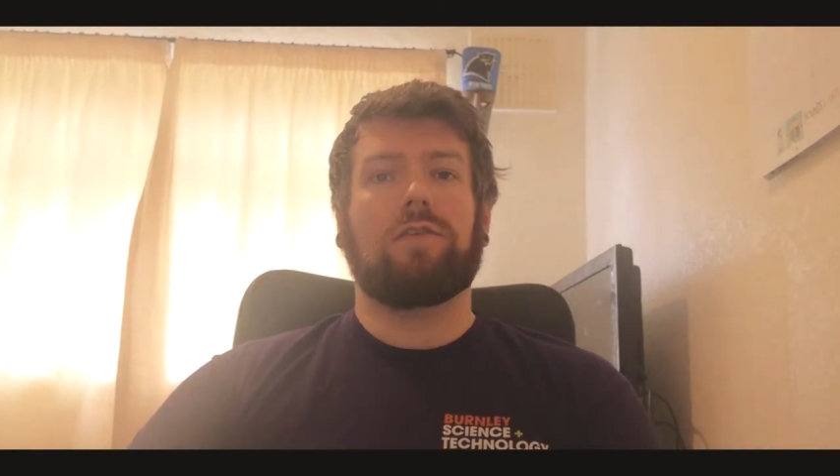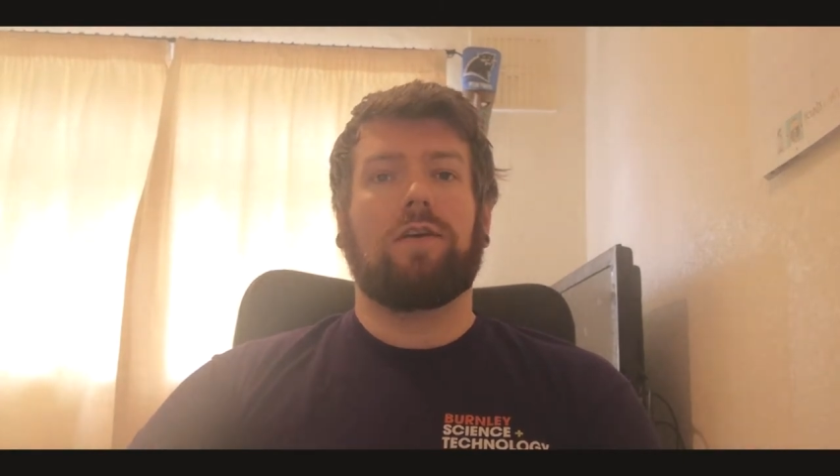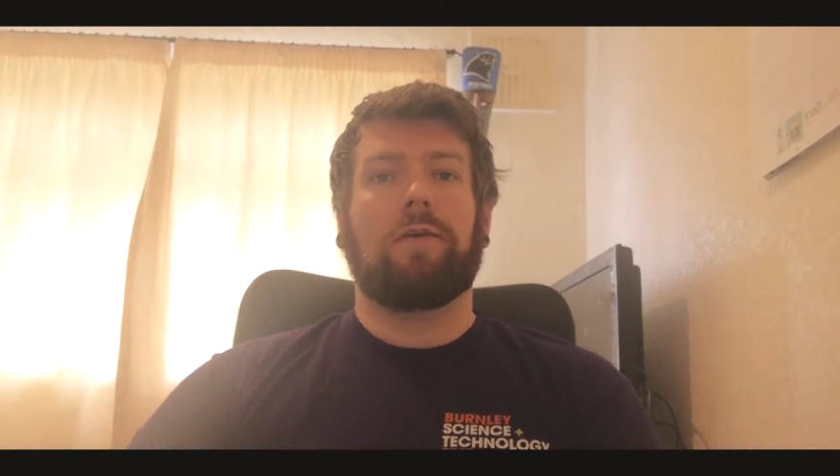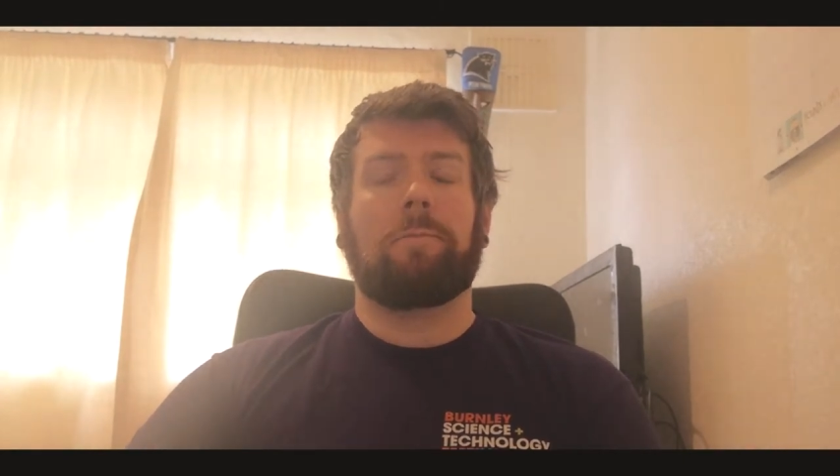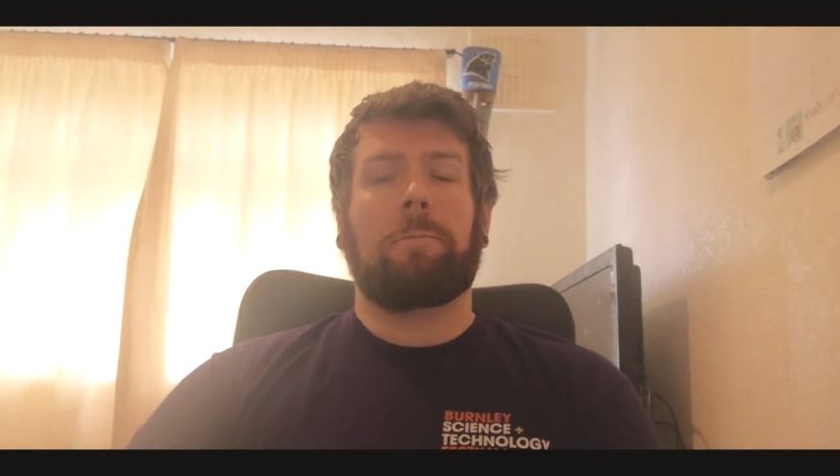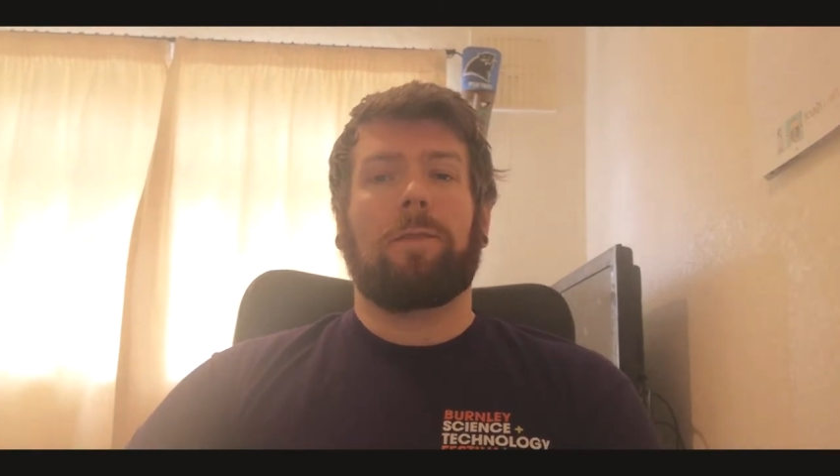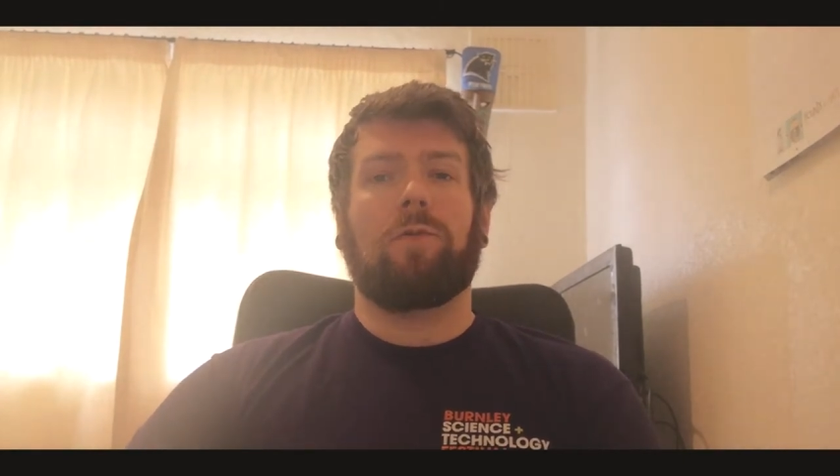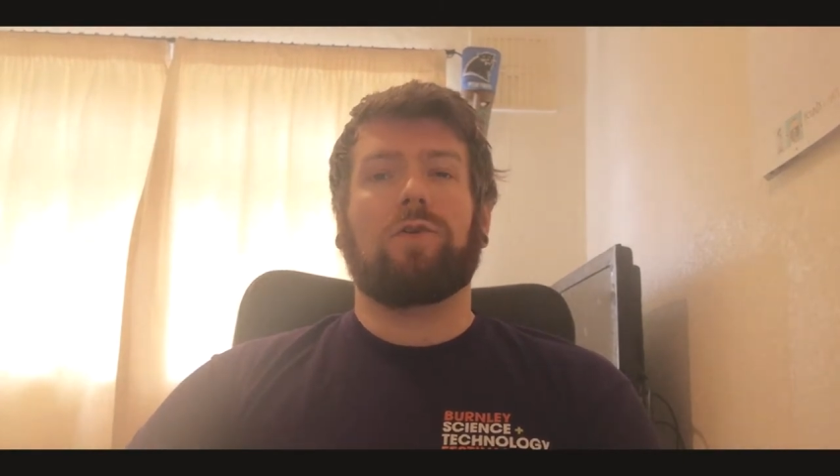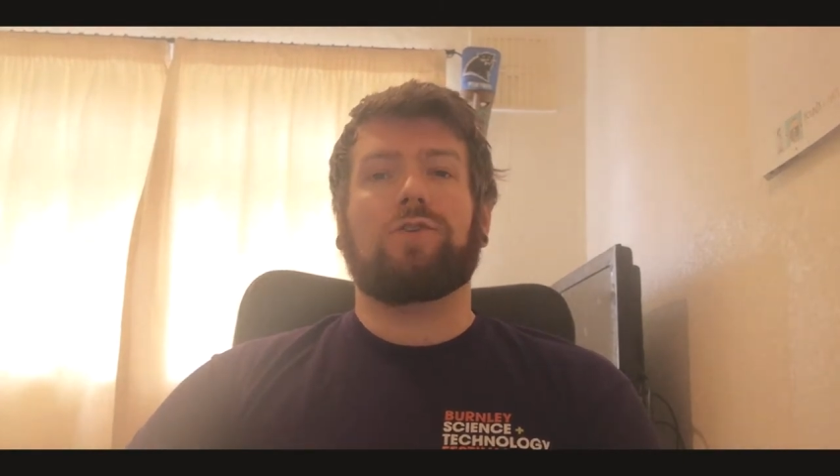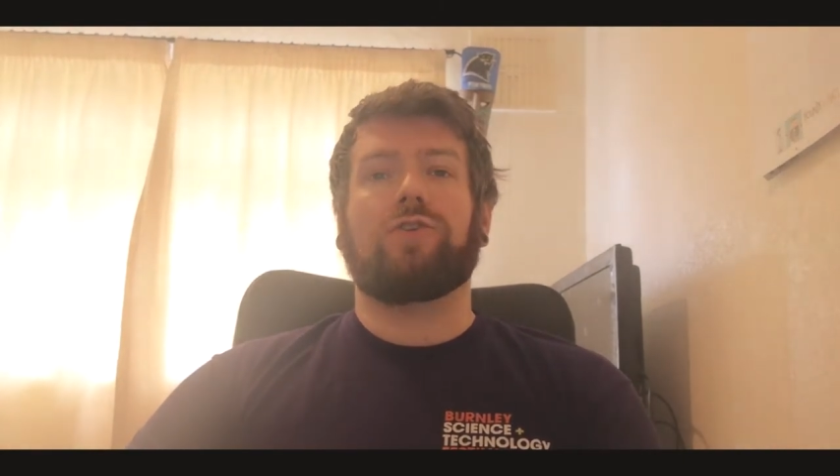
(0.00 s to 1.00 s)
What
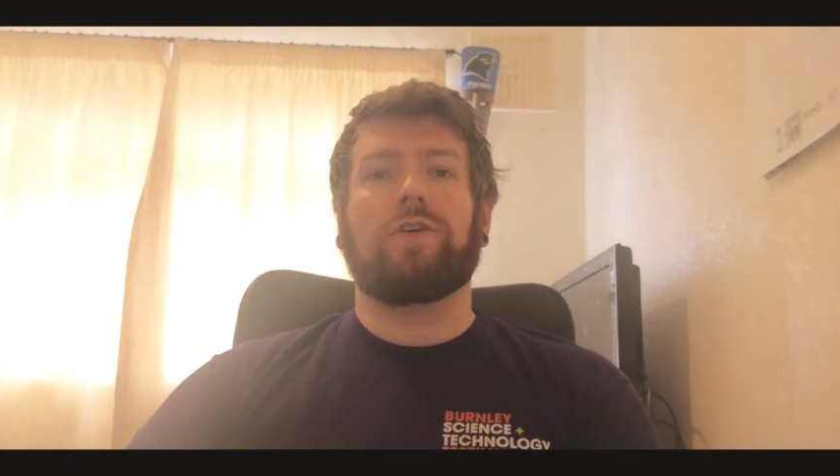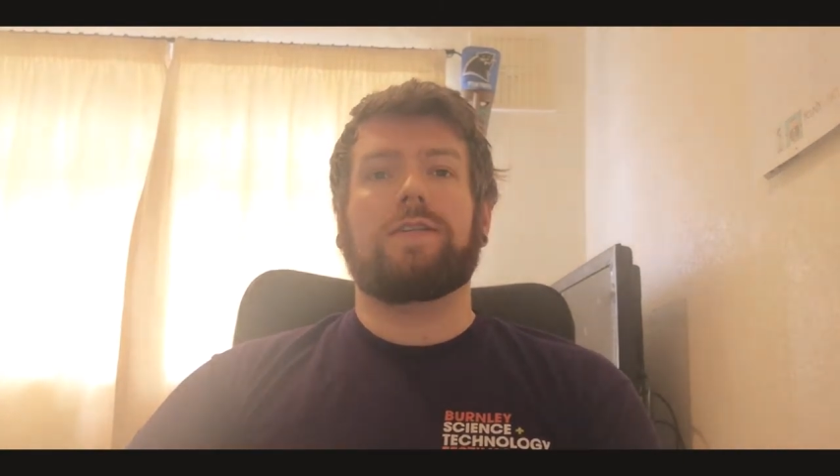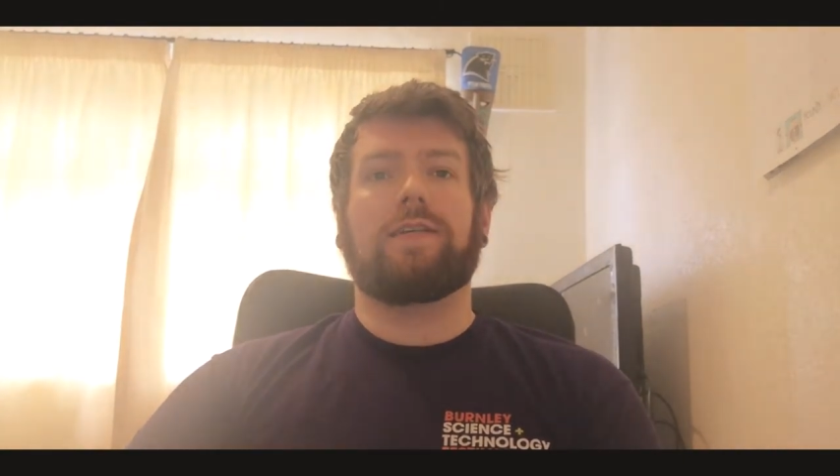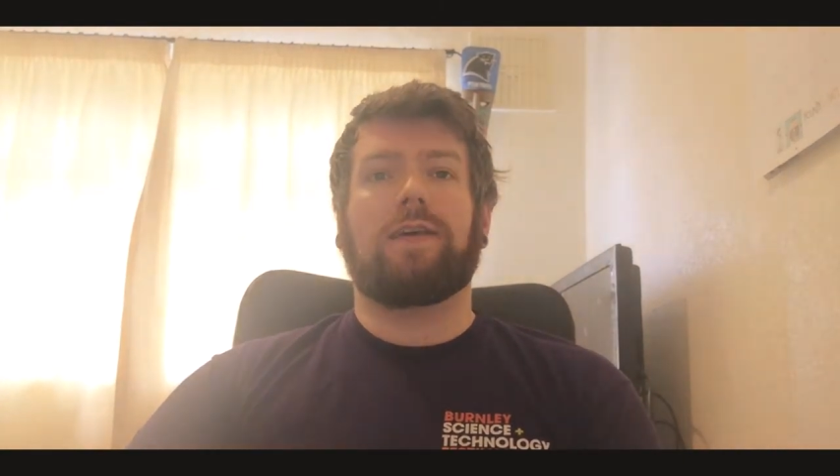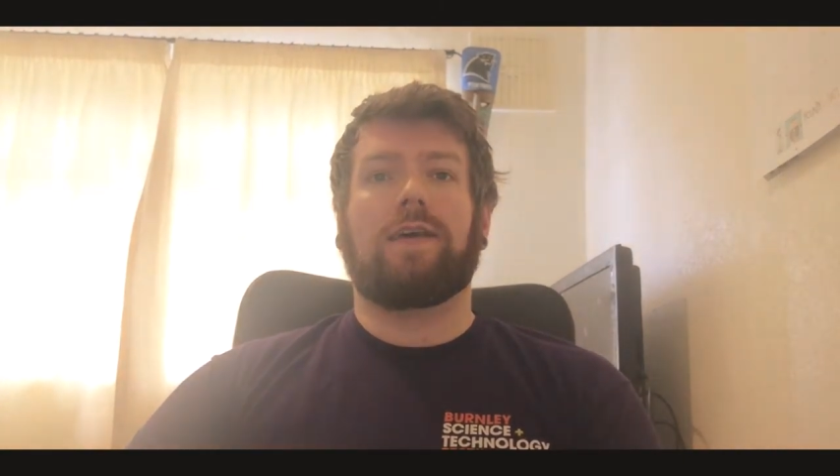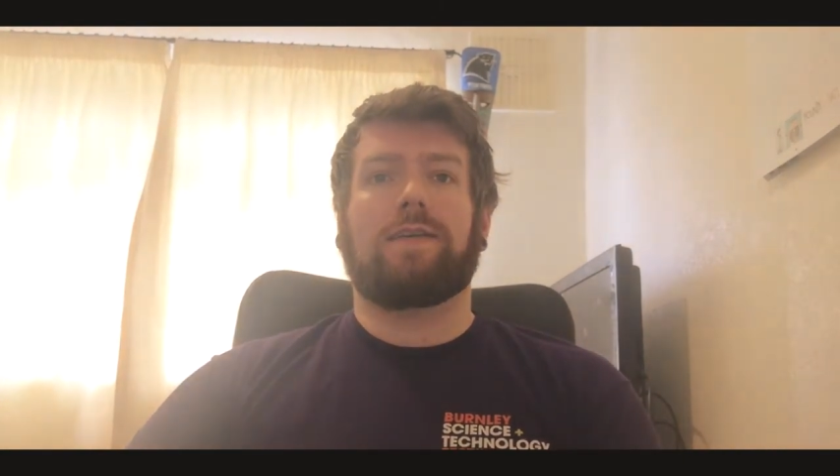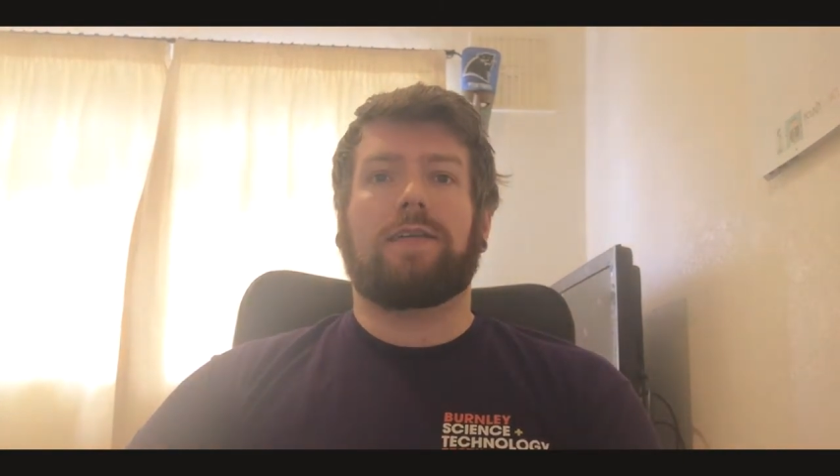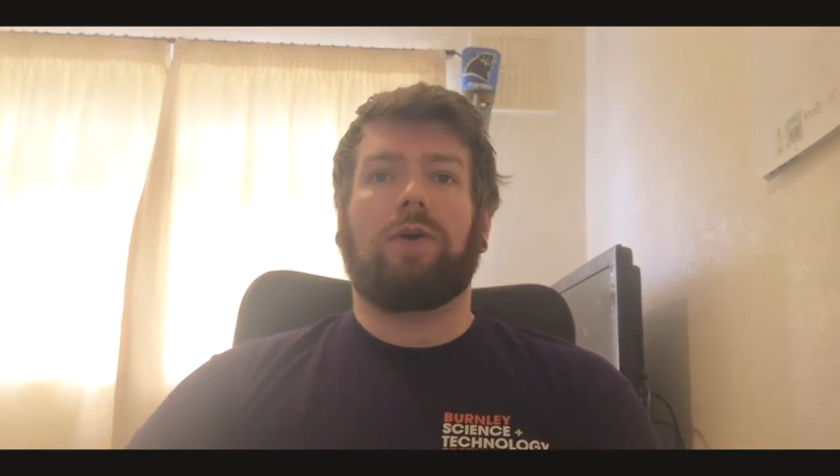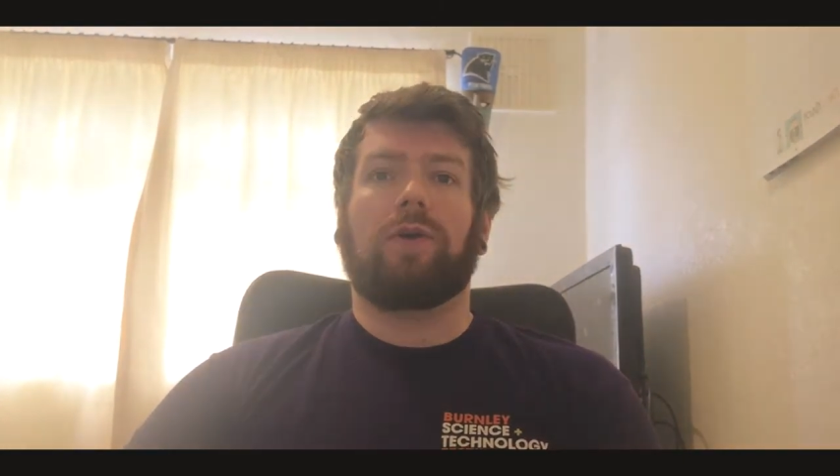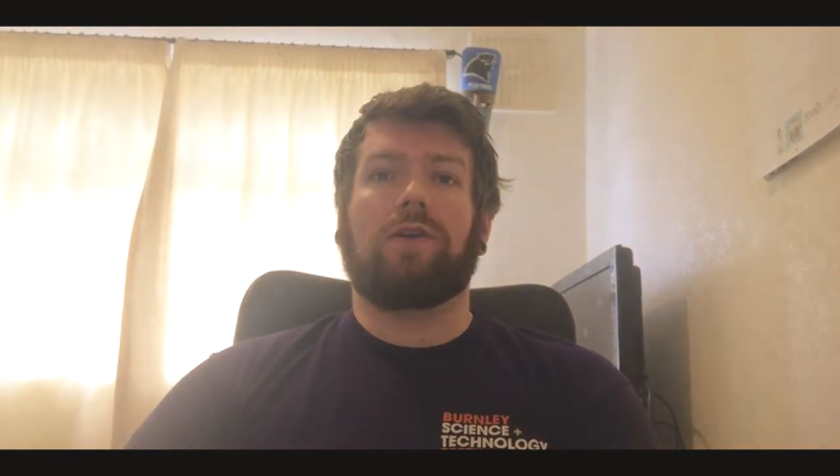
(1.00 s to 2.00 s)
we're going to show you today is
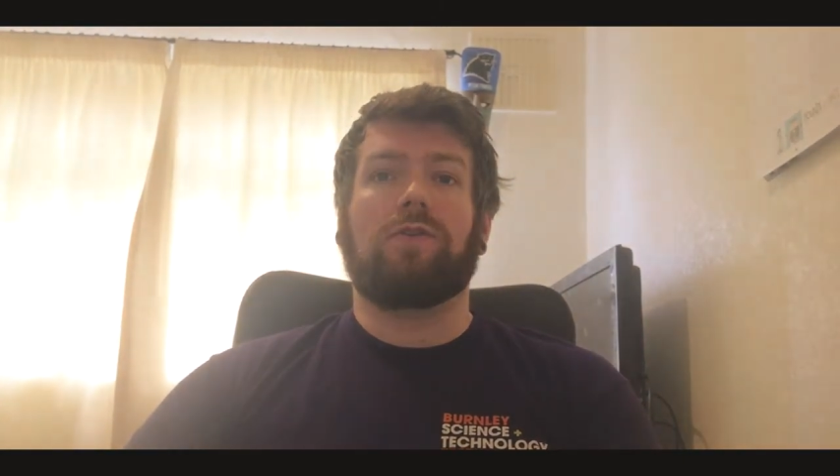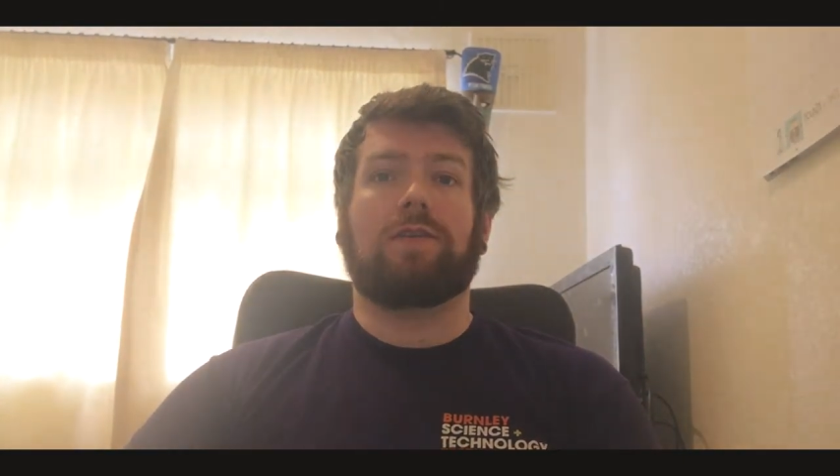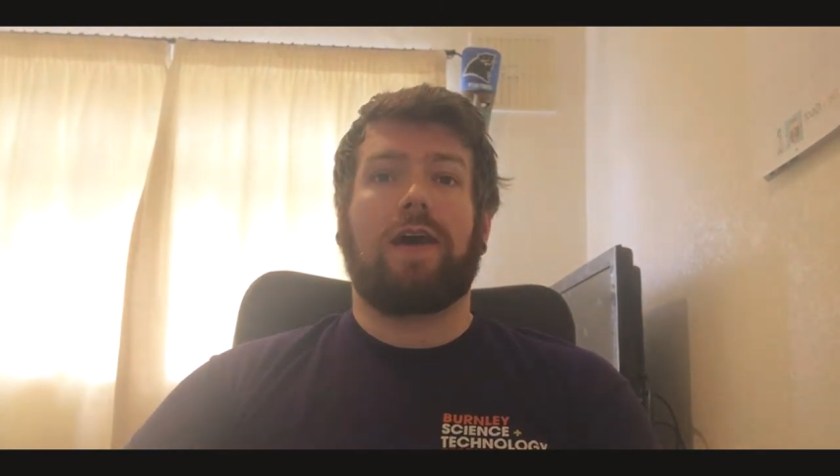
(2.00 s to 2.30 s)
how we can use